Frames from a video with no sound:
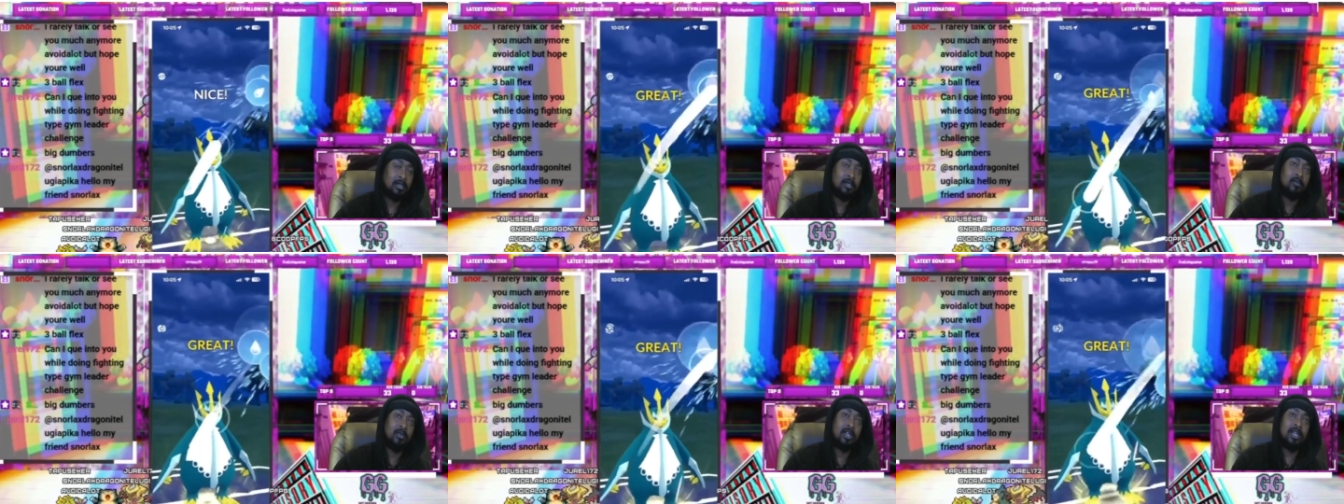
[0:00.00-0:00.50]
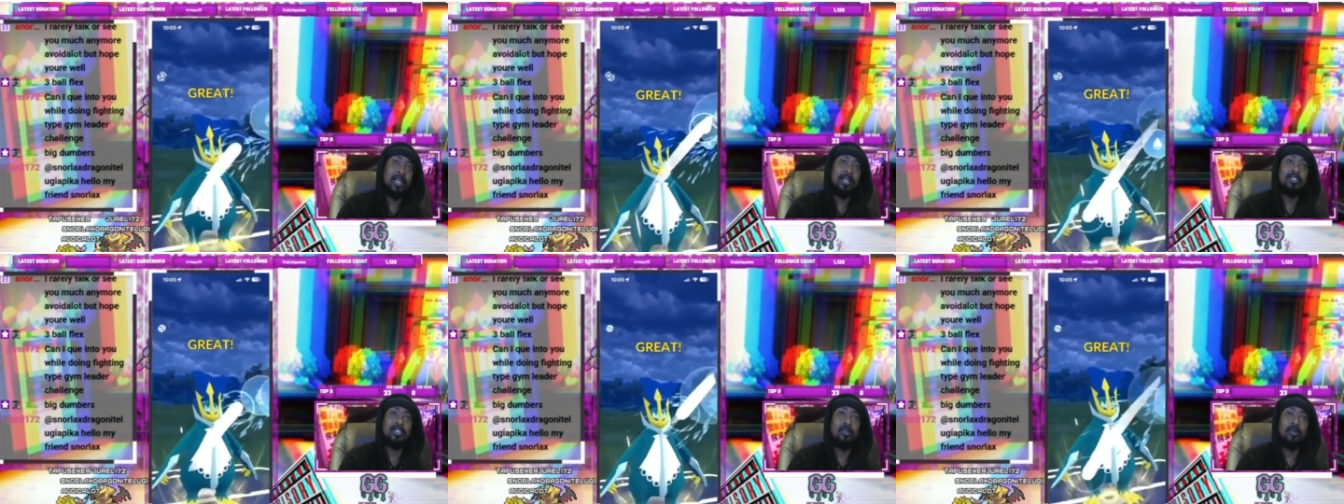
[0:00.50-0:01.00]
You're gonna get a
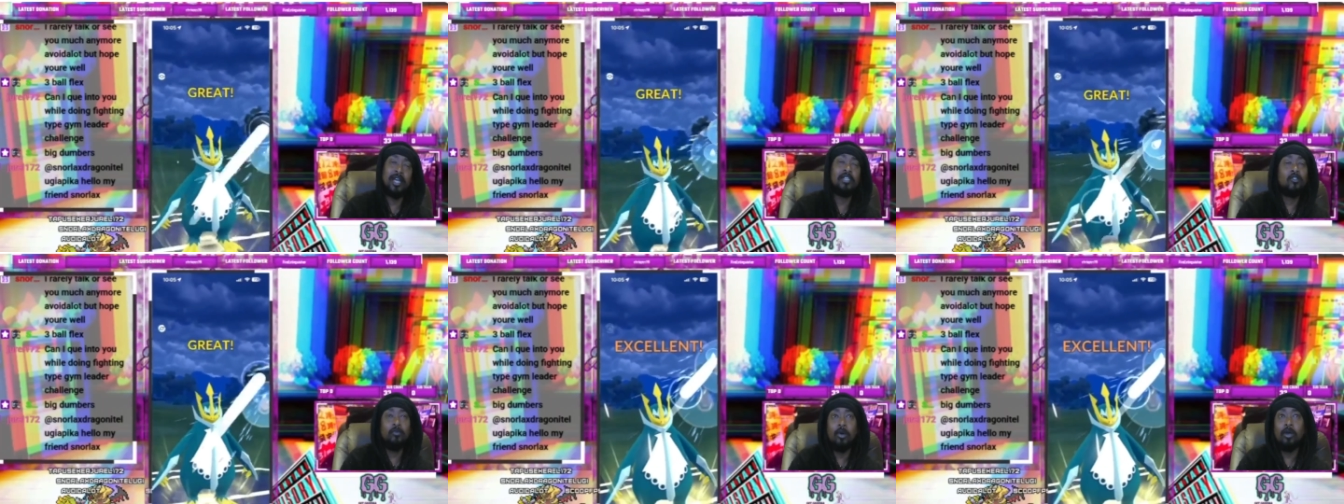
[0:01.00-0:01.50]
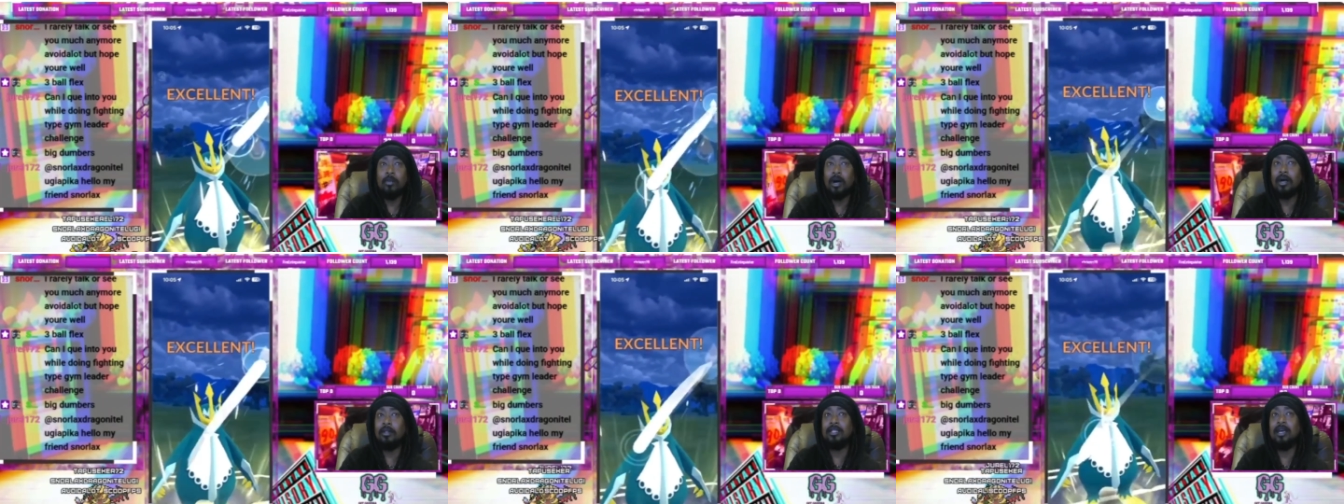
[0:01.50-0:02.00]
shield. We got two
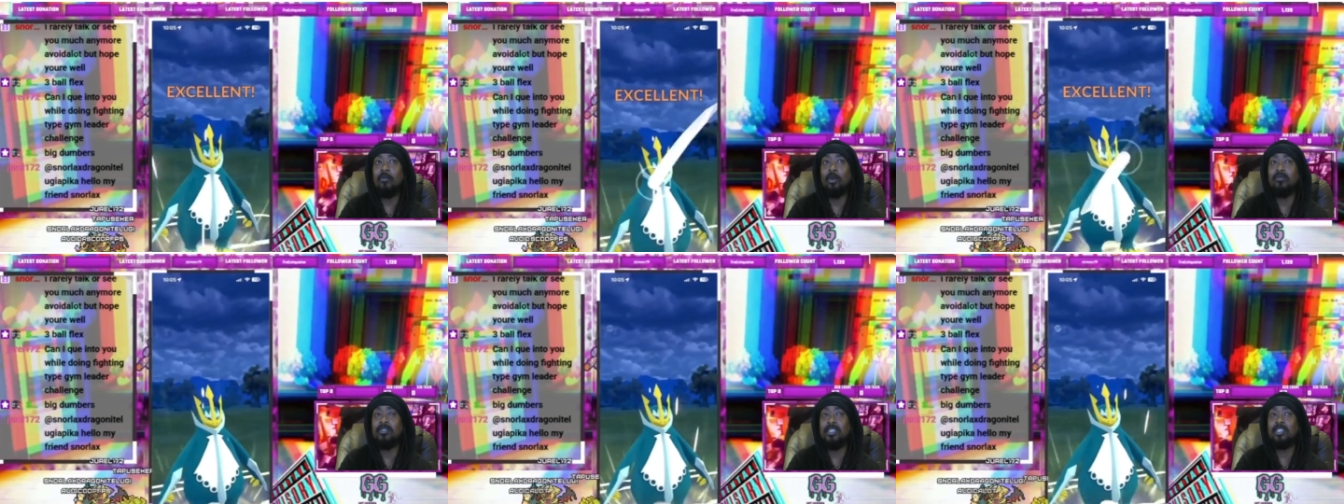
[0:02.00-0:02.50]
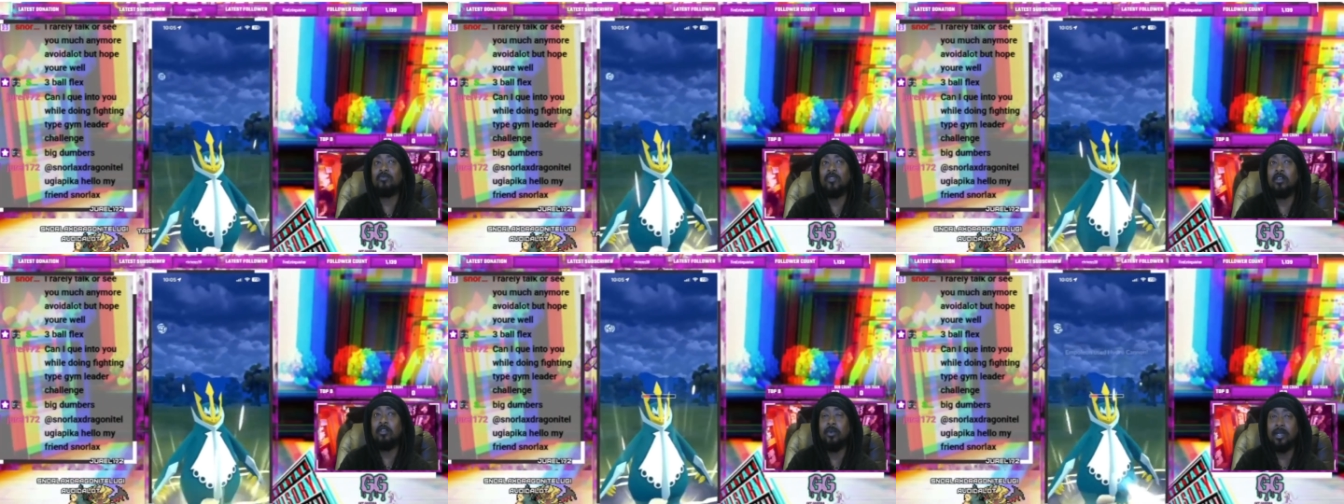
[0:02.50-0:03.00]
Pokemon that will resist
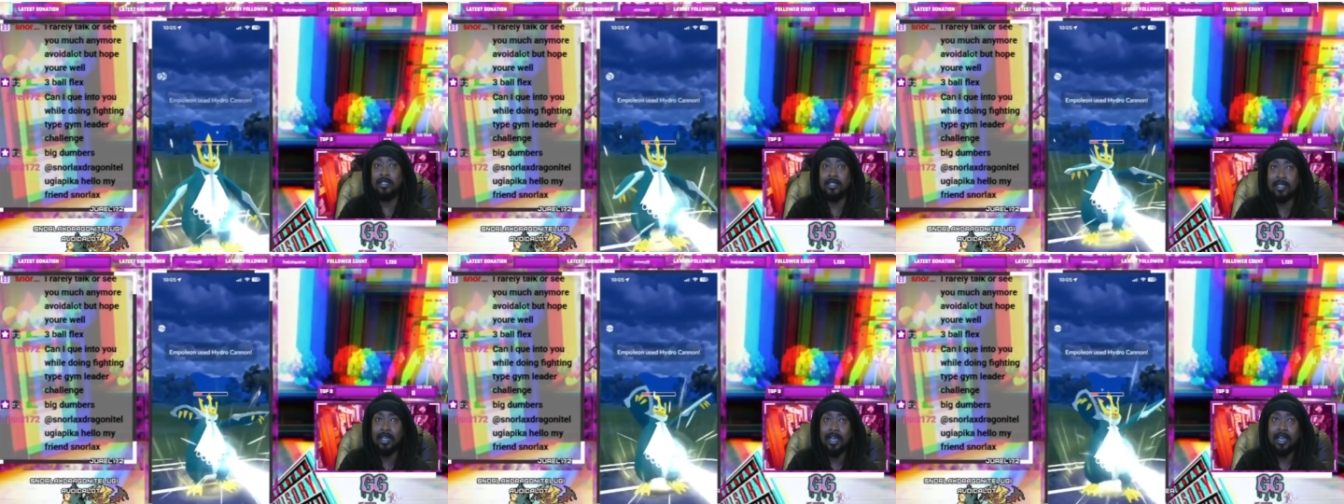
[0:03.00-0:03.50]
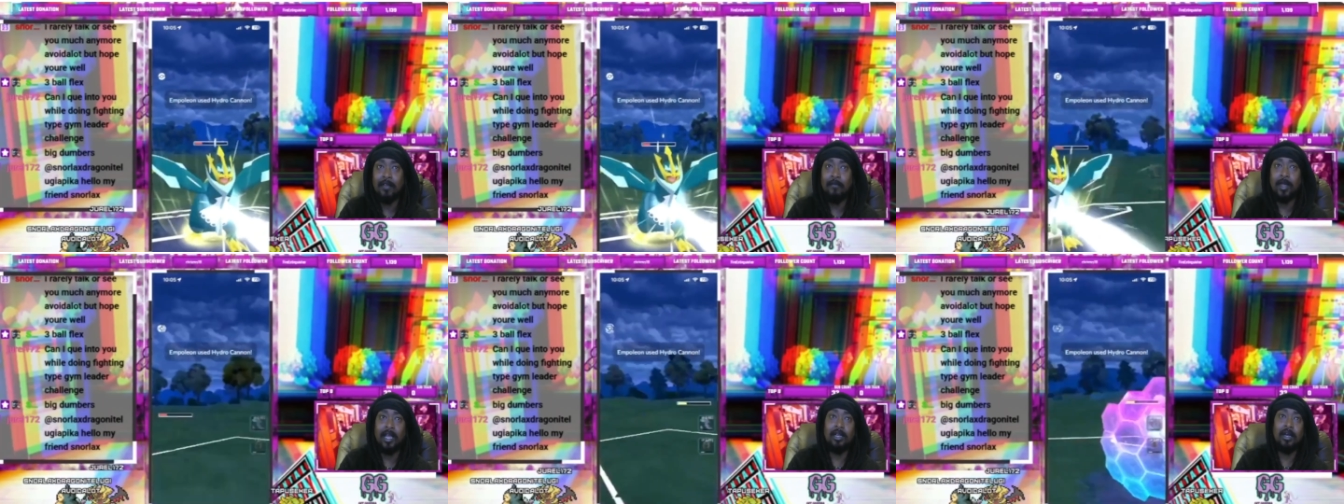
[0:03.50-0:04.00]
Fairy Winds
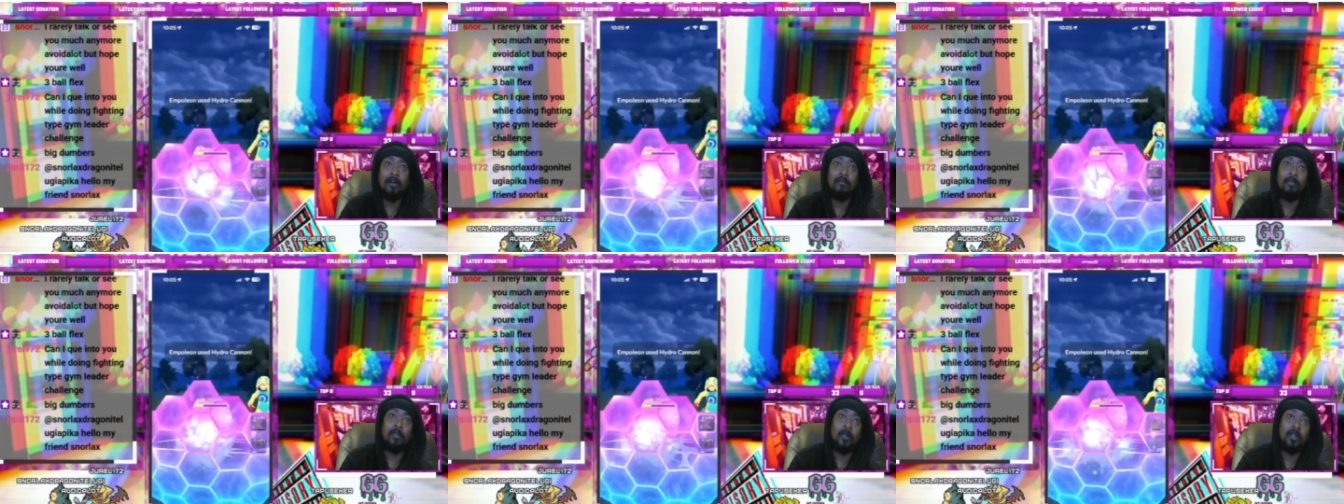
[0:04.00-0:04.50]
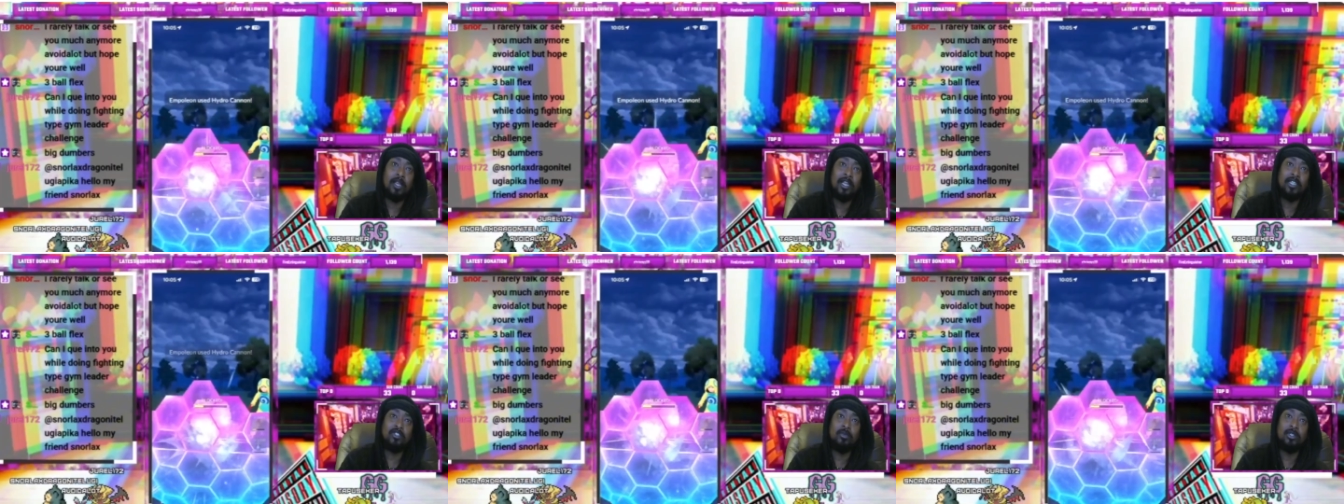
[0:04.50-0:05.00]
and
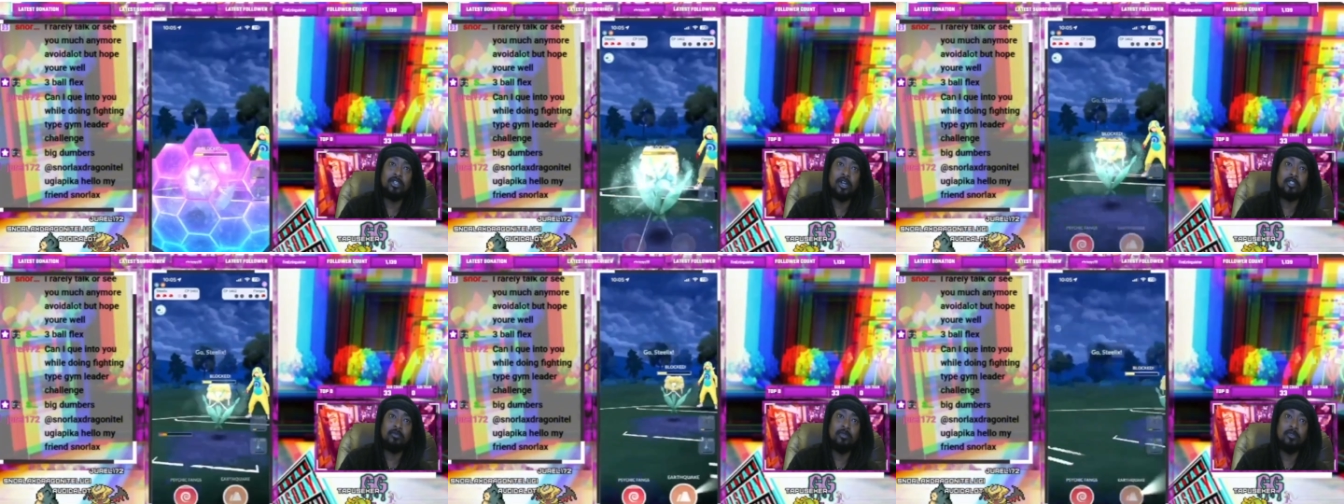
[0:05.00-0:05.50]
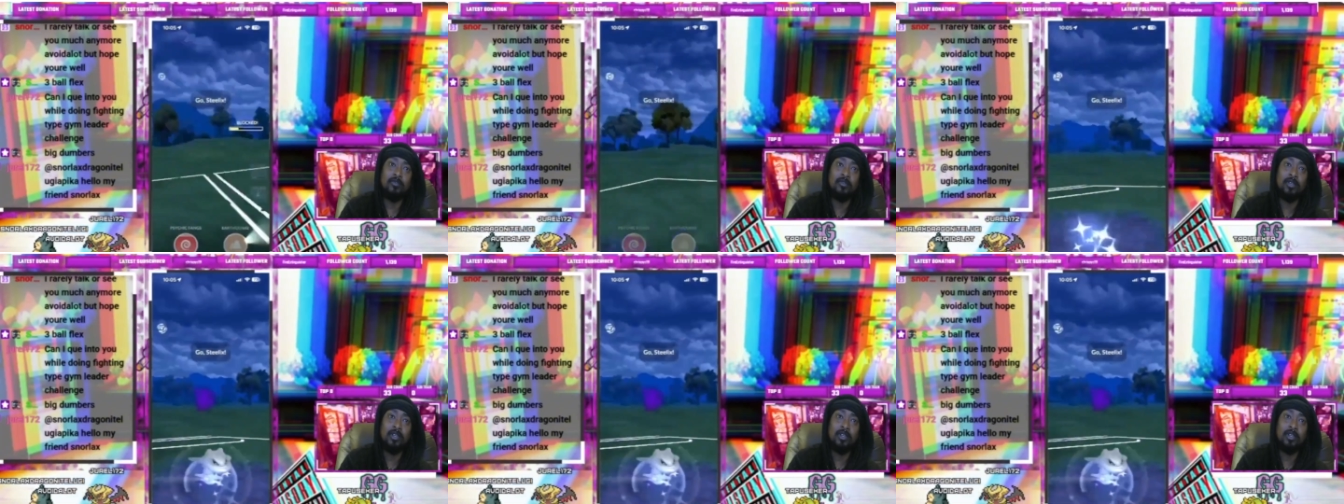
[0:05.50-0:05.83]
get to a charge move.